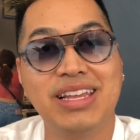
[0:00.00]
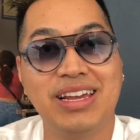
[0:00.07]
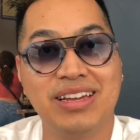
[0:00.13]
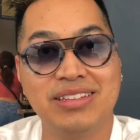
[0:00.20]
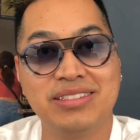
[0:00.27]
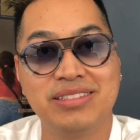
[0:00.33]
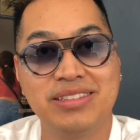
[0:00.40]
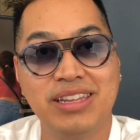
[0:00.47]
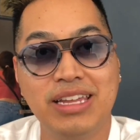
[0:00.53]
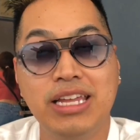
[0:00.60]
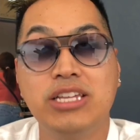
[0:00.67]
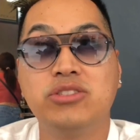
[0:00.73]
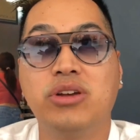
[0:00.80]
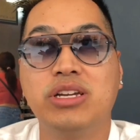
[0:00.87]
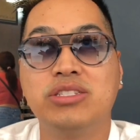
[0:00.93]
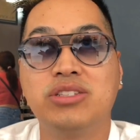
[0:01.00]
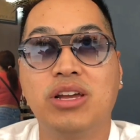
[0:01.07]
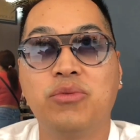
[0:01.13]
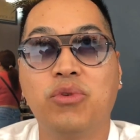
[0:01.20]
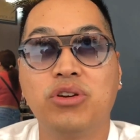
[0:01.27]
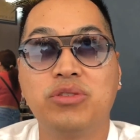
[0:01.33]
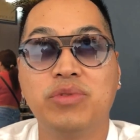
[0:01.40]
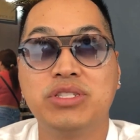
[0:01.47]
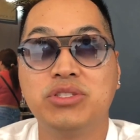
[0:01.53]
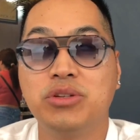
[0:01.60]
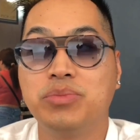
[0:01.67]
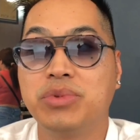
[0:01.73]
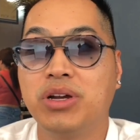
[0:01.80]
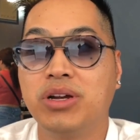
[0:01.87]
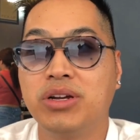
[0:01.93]
Yes. So I worked with
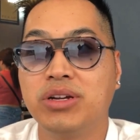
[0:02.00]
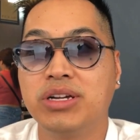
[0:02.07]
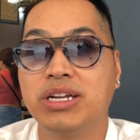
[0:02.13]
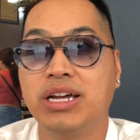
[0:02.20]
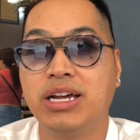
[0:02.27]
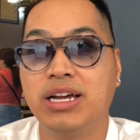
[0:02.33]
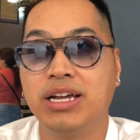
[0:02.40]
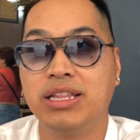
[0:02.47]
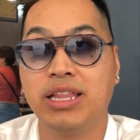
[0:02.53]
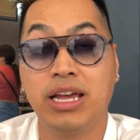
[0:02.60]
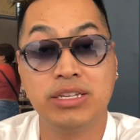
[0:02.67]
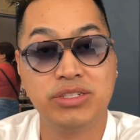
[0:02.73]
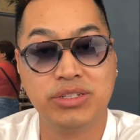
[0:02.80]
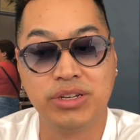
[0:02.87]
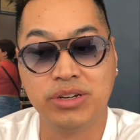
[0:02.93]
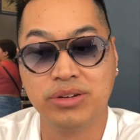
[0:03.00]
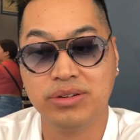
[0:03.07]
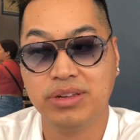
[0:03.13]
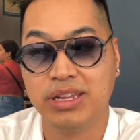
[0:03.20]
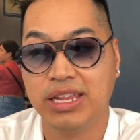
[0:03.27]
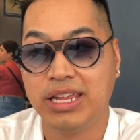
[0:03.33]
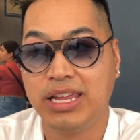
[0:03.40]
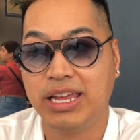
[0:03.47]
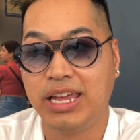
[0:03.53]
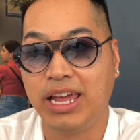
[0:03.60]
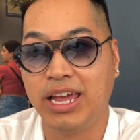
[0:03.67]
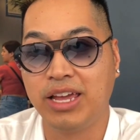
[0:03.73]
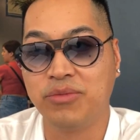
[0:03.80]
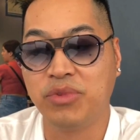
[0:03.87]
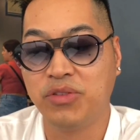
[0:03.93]
Snoop Dogg last year,
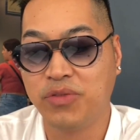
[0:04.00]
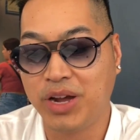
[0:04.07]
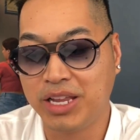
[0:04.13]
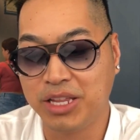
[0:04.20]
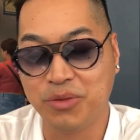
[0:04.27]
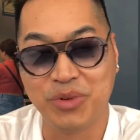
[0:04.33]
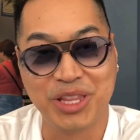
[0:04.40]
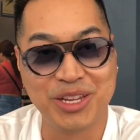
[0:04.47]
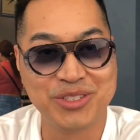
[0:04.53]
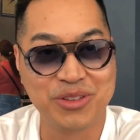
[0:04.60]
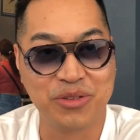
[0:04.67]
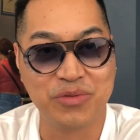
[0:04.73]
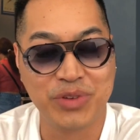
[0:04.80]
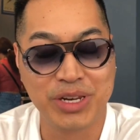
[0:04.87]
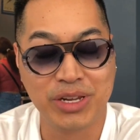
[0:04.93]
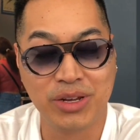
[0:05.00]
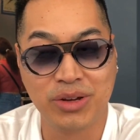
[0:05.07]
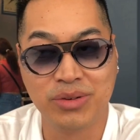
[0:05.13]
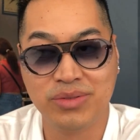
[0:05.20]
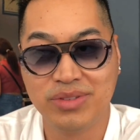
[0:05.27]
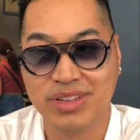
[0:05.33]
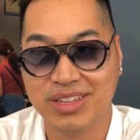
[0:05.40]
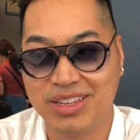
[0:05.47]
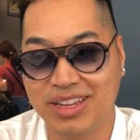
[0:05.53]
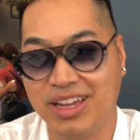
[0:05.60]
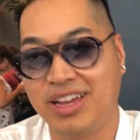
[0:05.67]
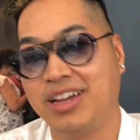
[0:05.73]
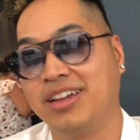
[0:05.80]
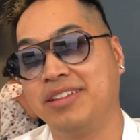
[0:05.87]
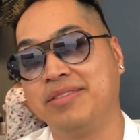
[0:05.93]
and we finally released our video
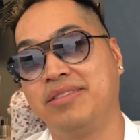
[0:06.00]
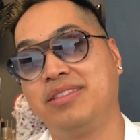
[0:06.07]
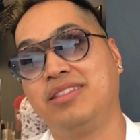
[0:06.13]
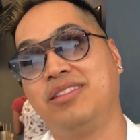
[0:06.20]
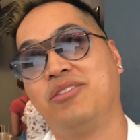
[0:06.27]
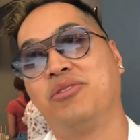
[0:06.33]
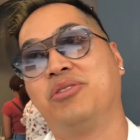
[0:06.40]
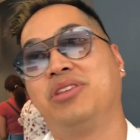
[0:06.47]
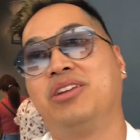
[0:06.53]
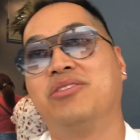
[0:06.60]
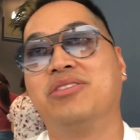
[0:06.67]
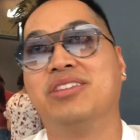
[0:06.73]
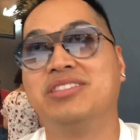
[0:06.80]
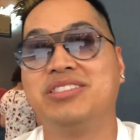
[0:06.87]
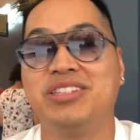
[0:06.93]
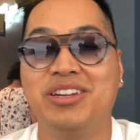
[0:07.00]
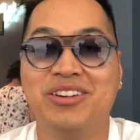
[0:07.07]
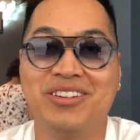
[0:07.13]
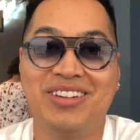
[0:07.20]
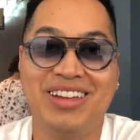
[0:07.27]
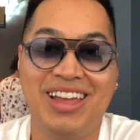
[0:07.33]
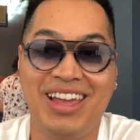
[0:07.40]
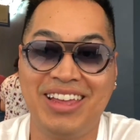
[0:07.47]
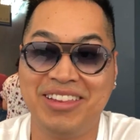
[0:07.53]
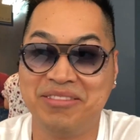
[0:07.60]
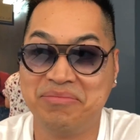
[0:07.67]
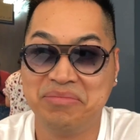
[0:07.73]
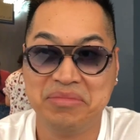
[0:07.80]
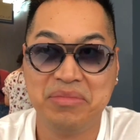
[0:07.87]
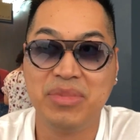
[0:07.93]
earlier this year, and
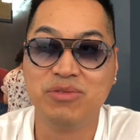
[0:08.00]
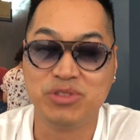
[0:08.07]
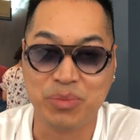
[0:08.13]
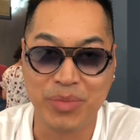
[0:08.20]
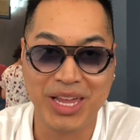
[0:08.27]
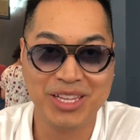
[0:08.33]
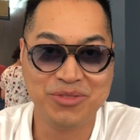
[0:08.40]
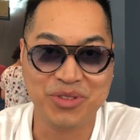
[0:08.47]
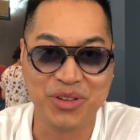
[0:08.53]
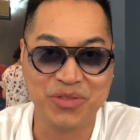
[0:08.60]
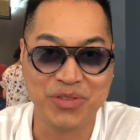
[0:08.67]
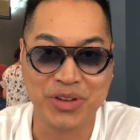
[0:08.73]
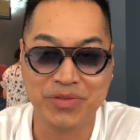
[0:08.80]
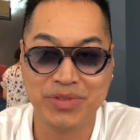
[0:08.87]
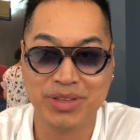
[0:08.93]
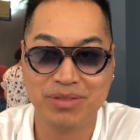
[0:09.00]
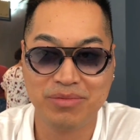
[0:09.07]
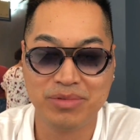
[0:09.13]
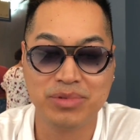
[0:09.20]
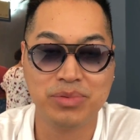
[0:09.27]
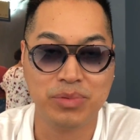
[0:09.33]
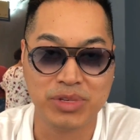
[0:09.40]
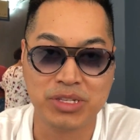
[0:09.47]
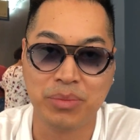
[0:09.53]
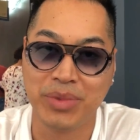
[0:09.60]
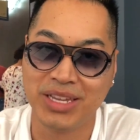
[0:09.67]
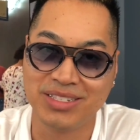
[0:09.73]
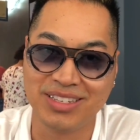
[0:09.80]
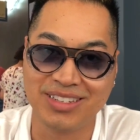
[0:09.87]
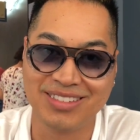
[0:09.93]
it was May 25th. It was
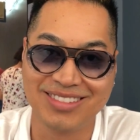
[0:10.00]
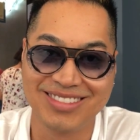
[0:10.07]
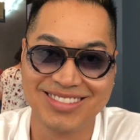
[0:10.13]
amazing.